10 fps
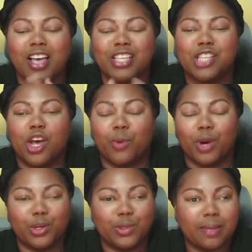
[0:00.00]
so we're
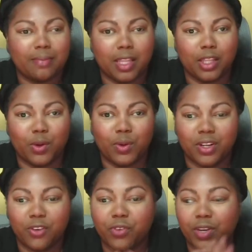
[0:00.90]
gonna do something a little
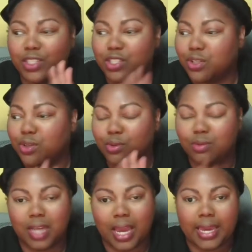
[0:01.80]
different
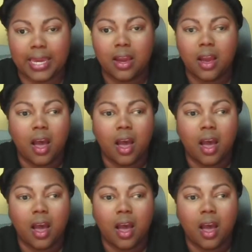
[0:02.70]
tonight.